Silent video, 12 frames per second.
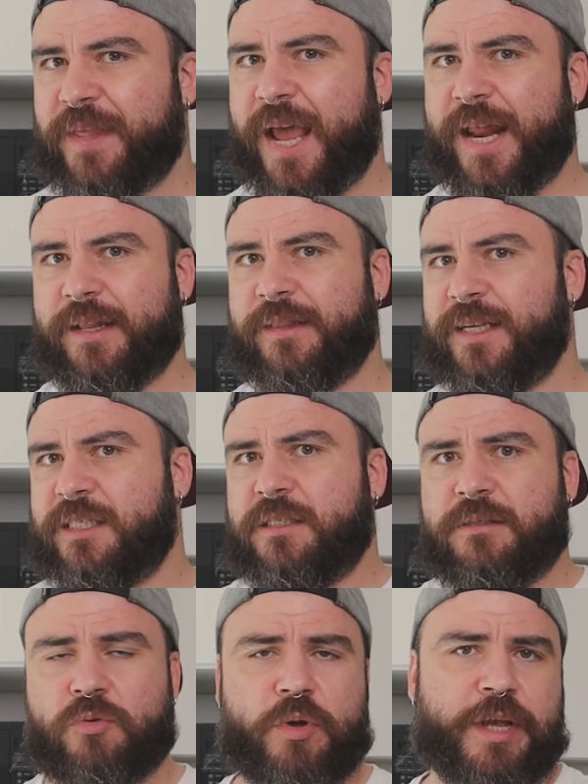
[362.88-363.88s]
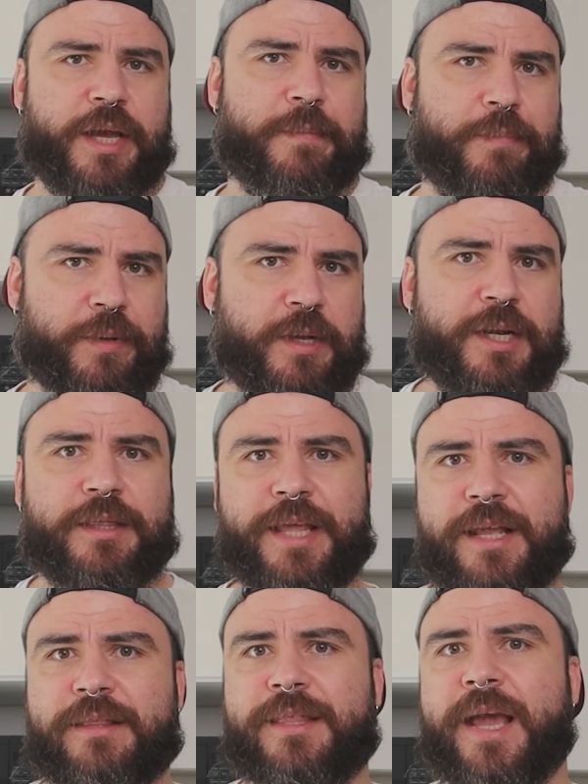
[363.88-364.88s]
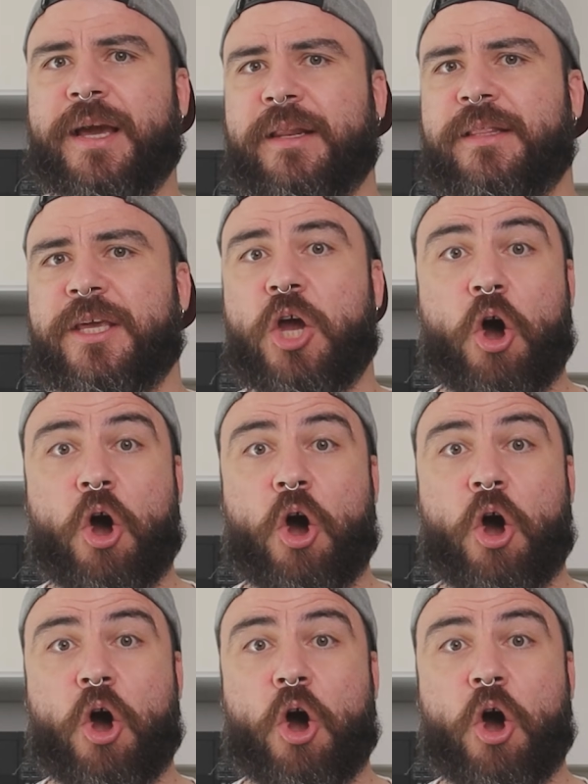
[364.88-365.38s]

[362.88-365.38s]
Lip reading: and this to keep the integrity